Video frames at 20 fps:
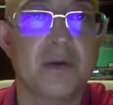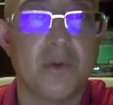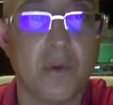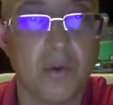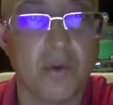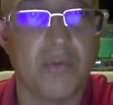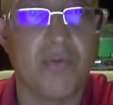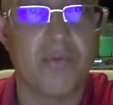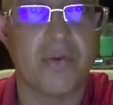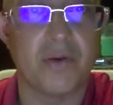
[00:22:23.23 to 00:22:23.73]

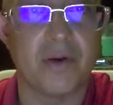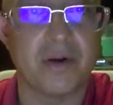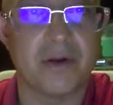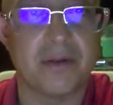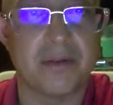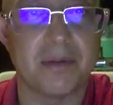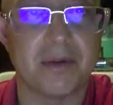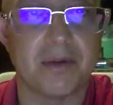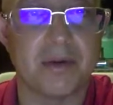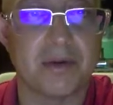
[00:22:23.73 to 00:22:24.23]
go for it,
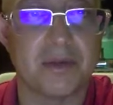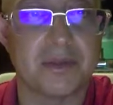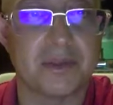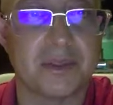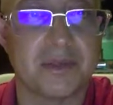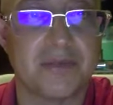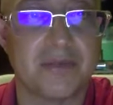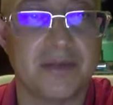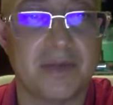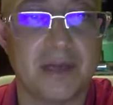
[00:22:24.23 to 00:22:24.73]
because
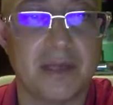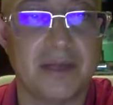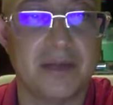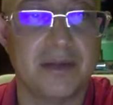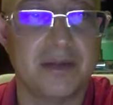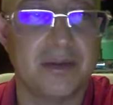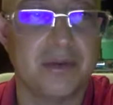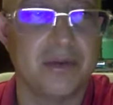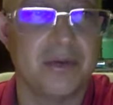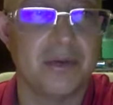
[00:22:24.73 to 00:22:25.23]
if not,
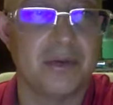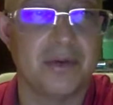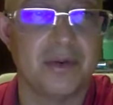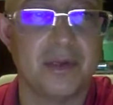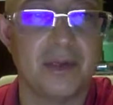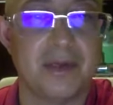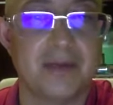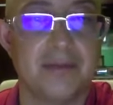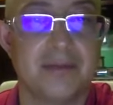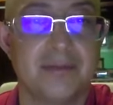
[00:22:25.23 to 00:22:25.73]
you're
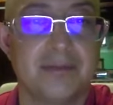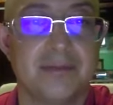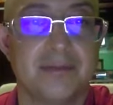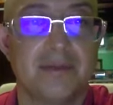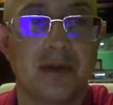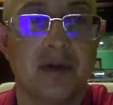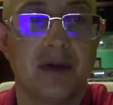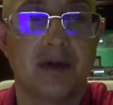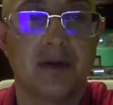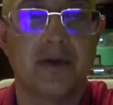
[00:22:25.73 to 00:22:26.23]
gonna
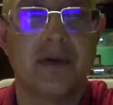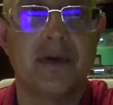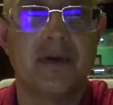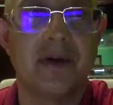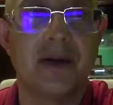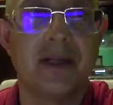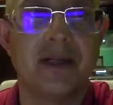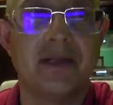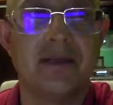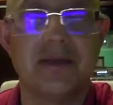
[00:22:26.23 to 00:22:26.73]

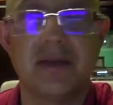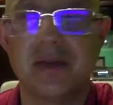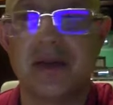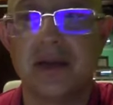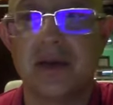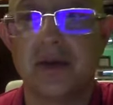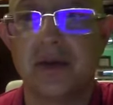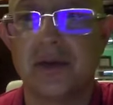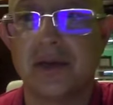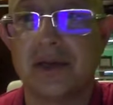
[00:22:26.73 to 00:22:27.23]
regret it when I'm
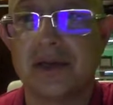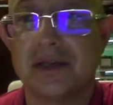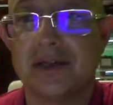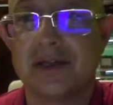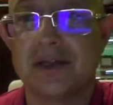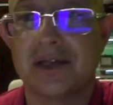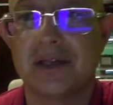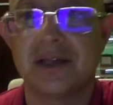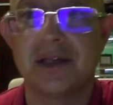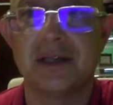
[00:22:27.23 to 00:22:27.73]
gonna
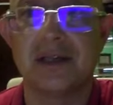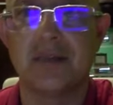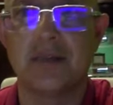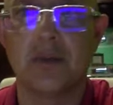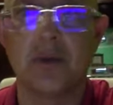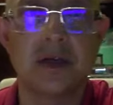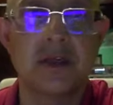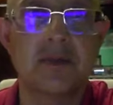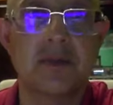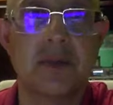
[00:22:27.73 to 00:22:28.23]
sell it
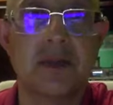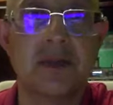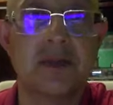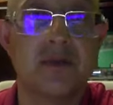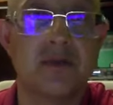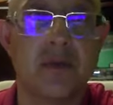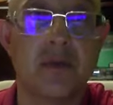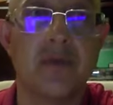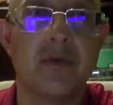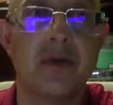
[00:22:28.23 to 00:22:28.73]
more expensive
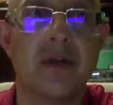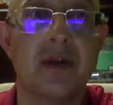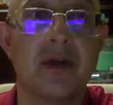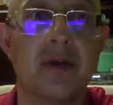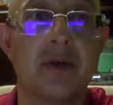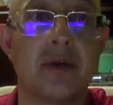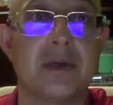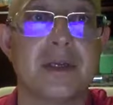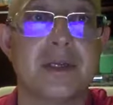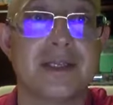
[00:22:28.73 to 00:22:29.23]
or when I'm
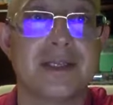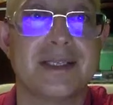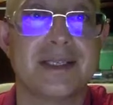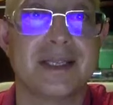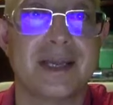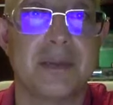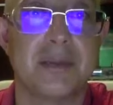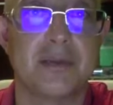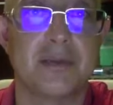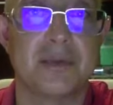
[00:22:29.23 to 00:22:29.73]
gonna
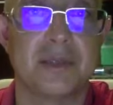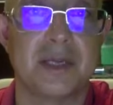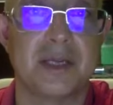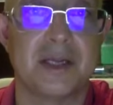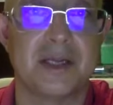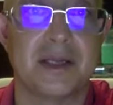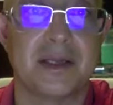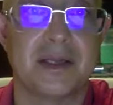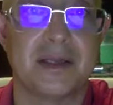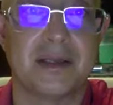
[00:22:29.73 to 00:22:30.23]
stop to selling it.